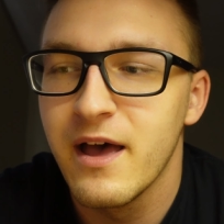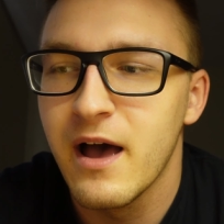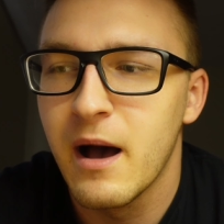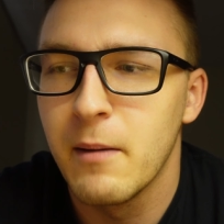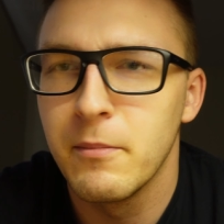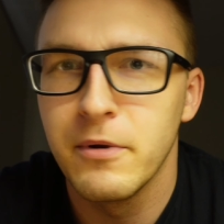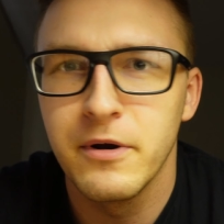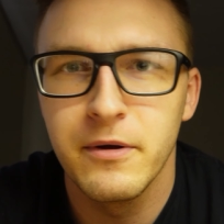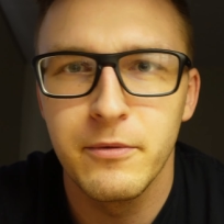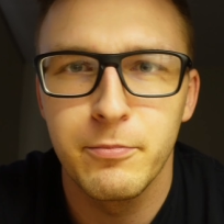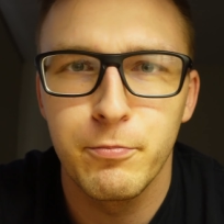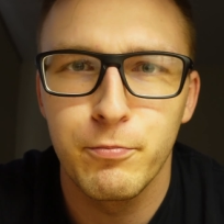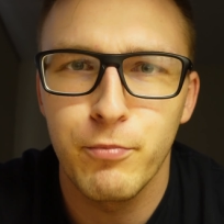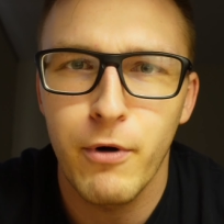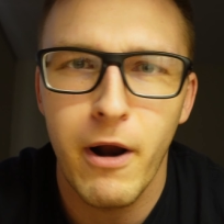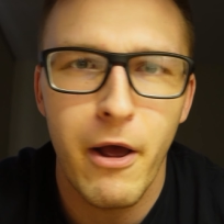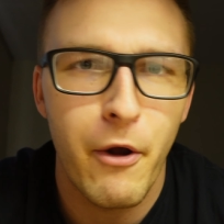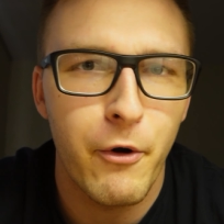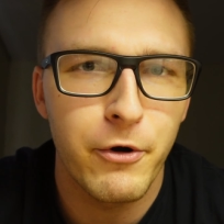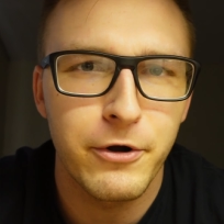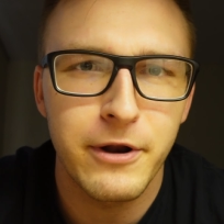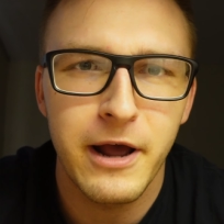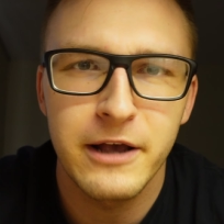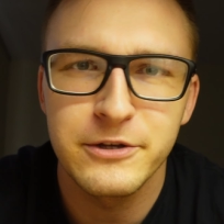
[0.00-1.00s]
I'm going to
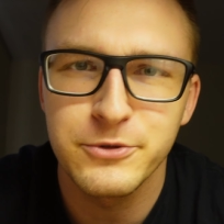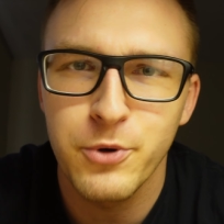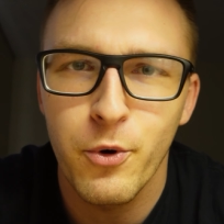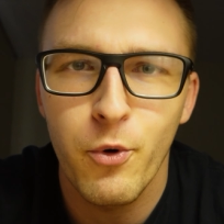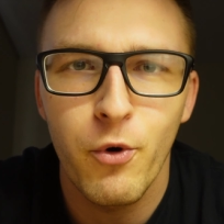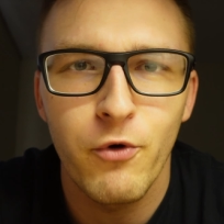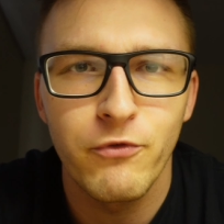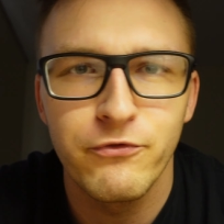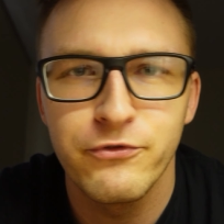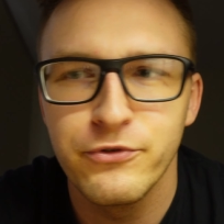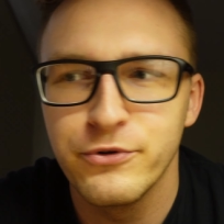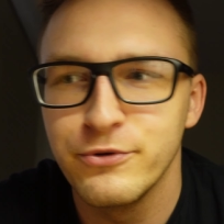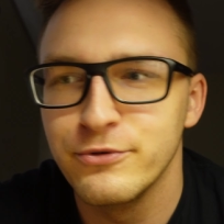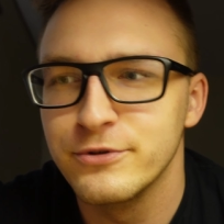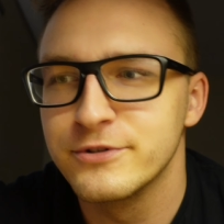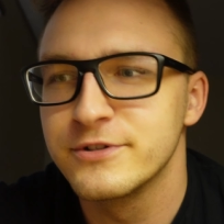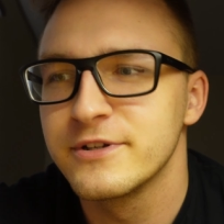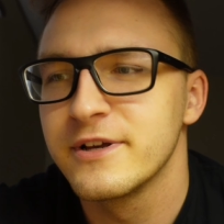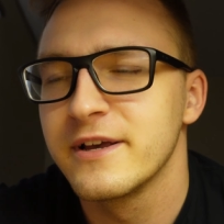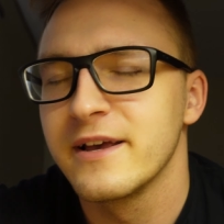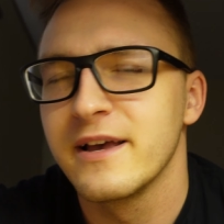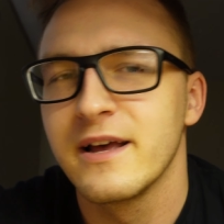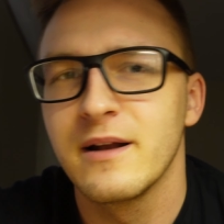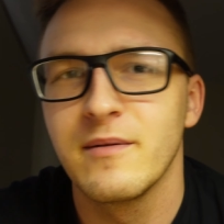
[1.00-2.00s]
prioritize whole foods,
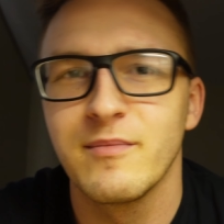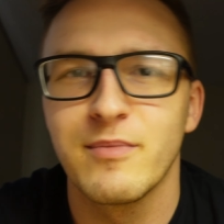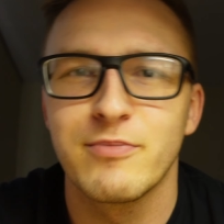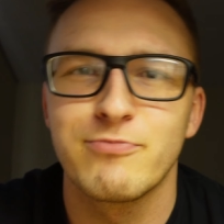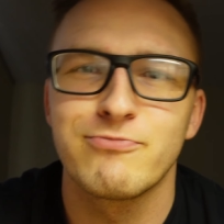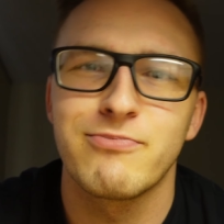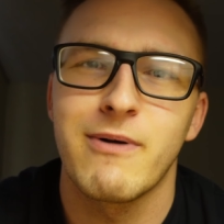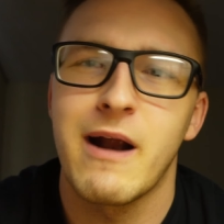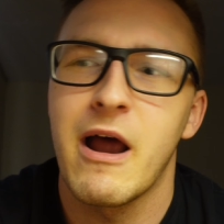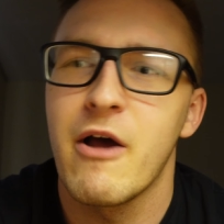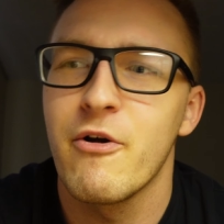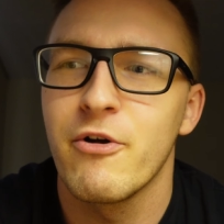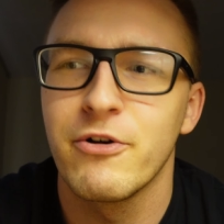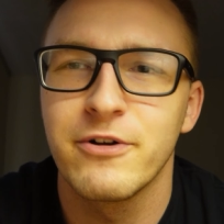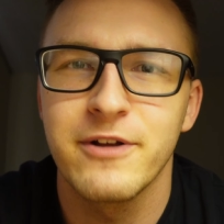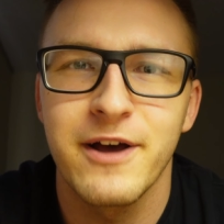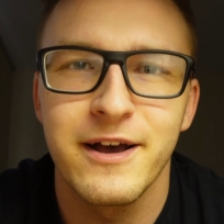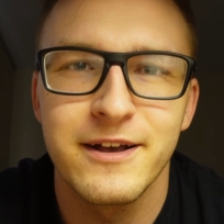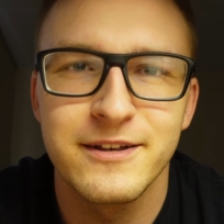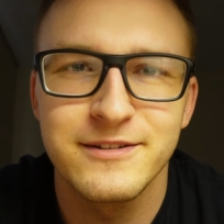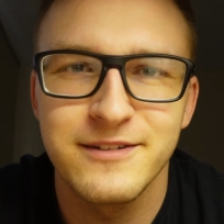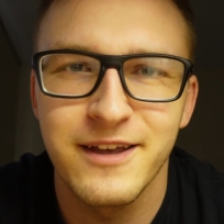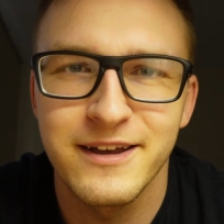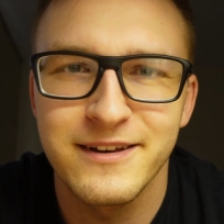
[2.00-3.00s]
and I'm going to
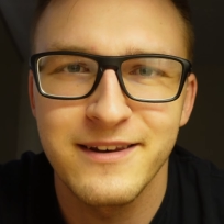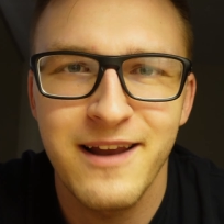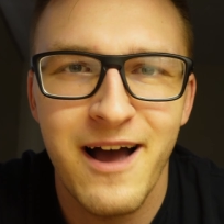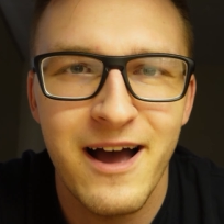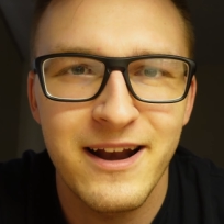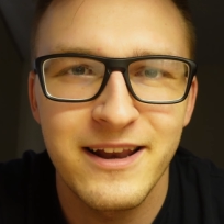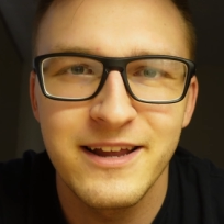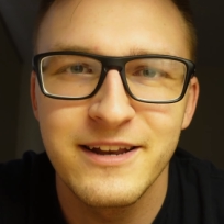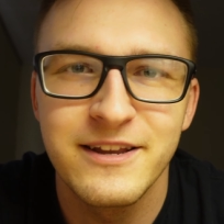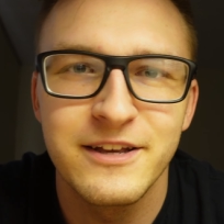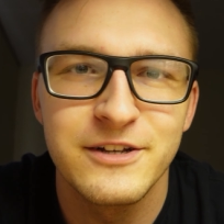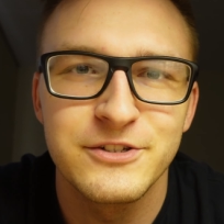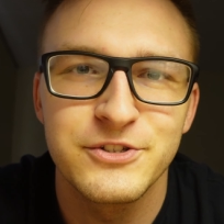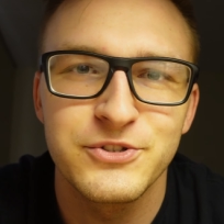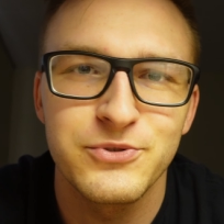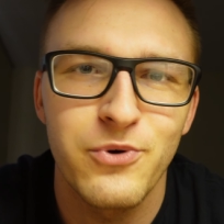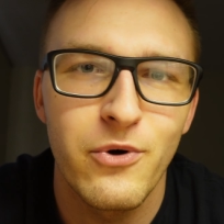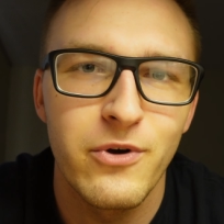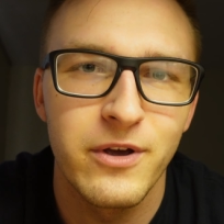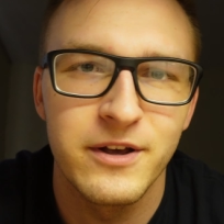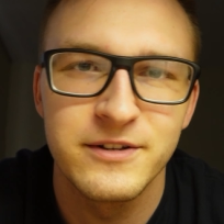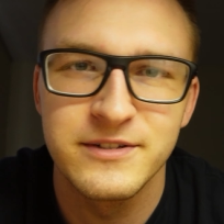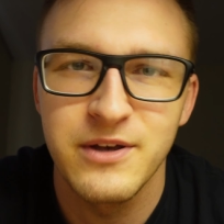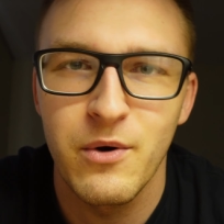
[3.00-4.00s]
prioritize like not eating
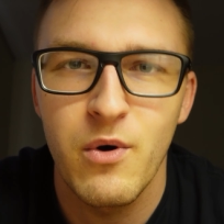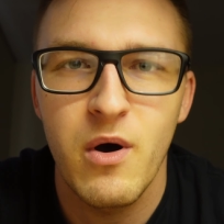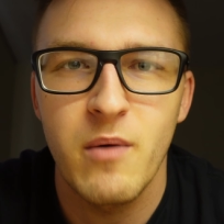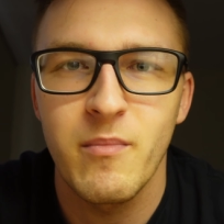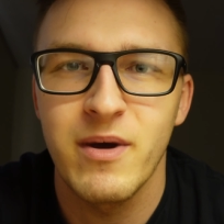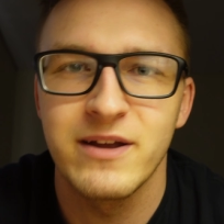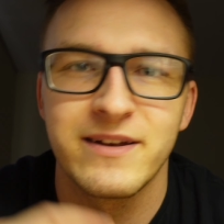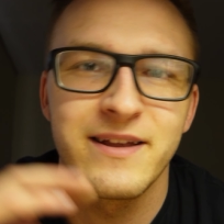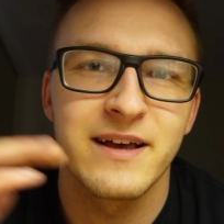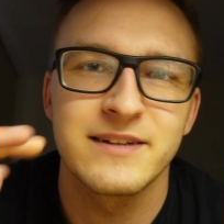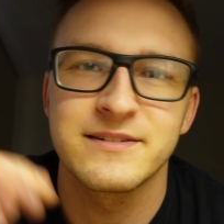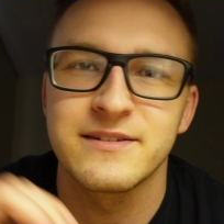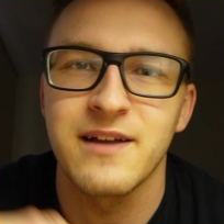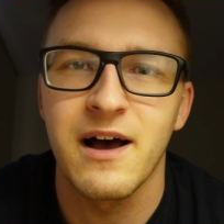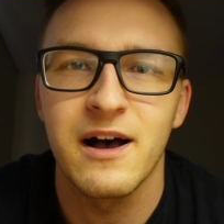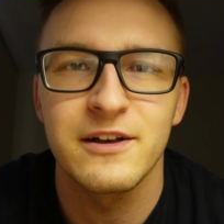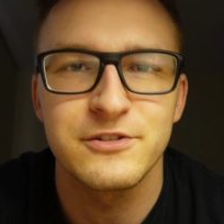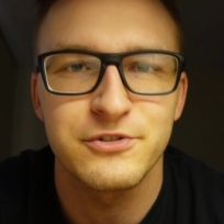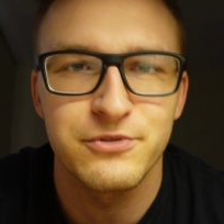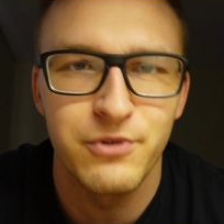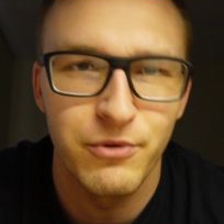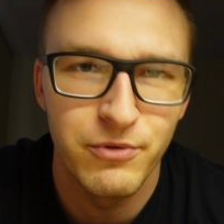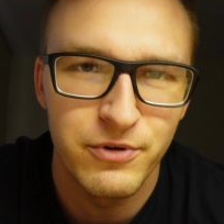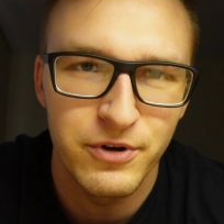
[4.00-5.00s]
soy because I want my
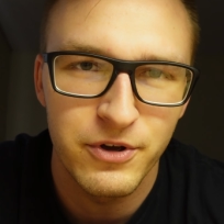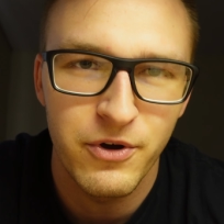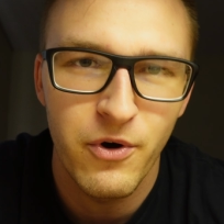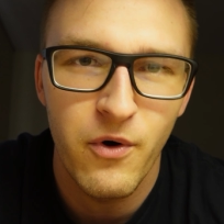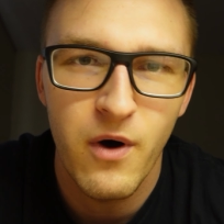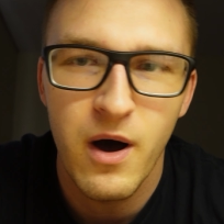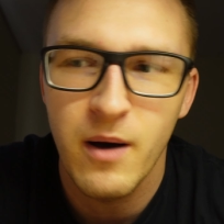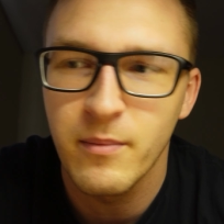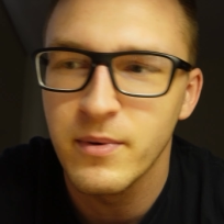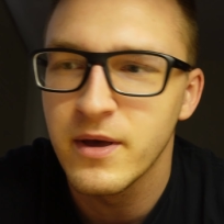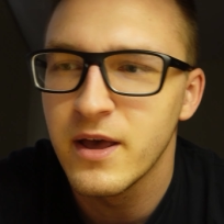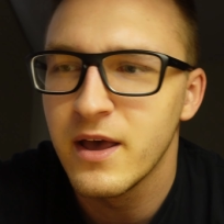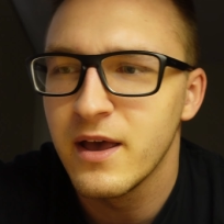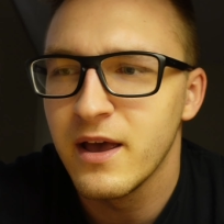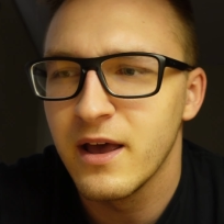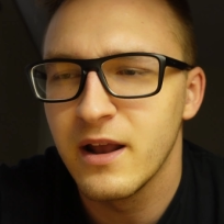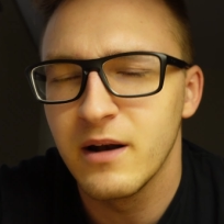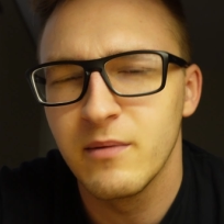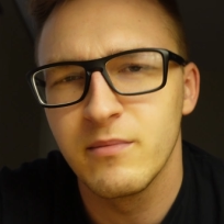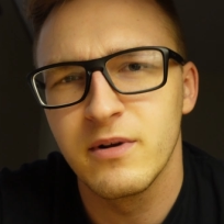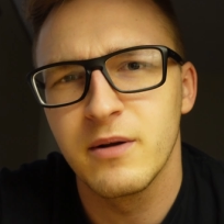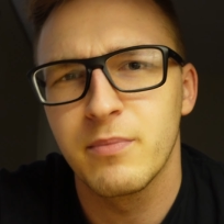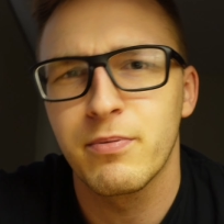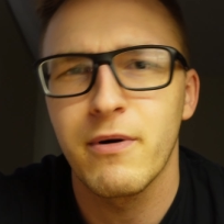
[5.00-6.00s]
testosterone to go up,
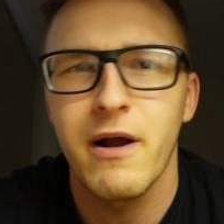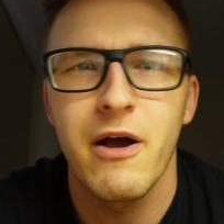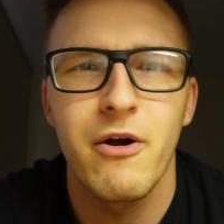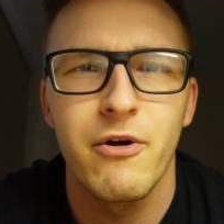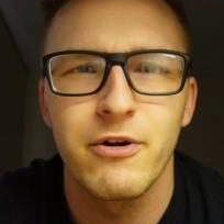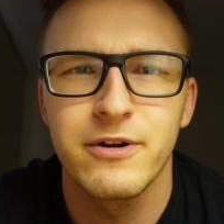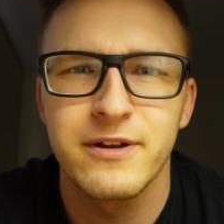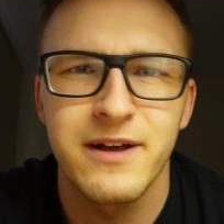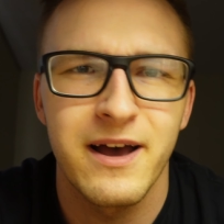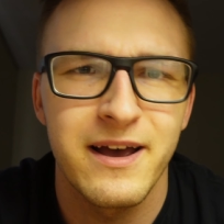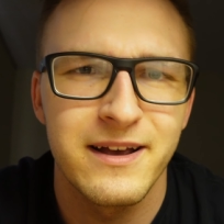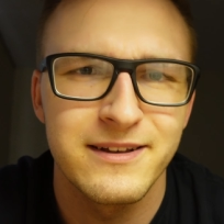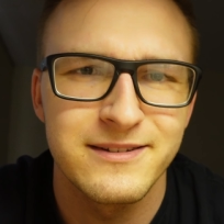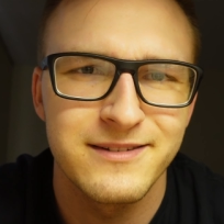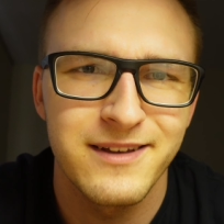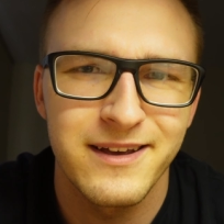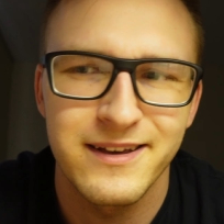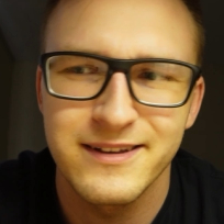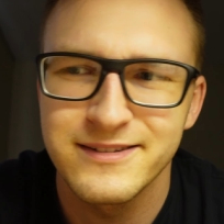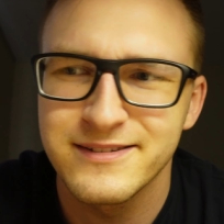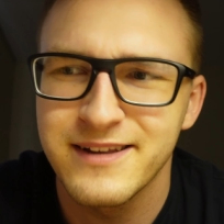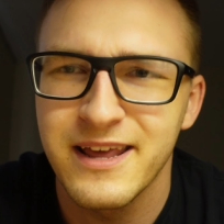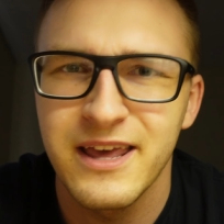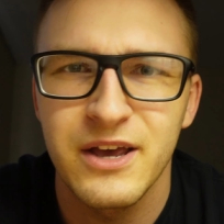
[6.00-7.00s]
and I'm going to prioritize
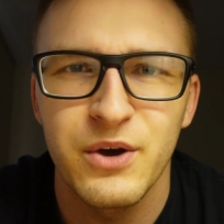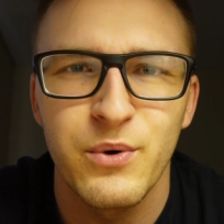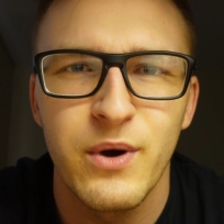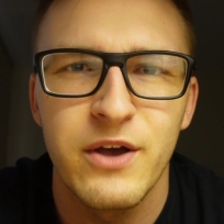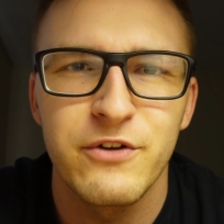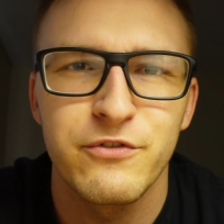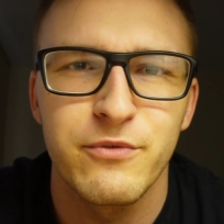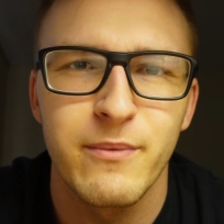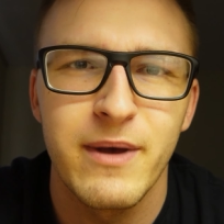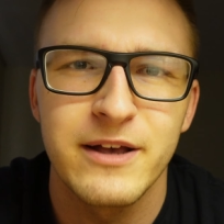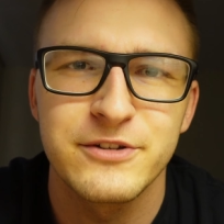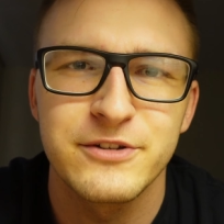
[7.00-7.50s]
like staying away from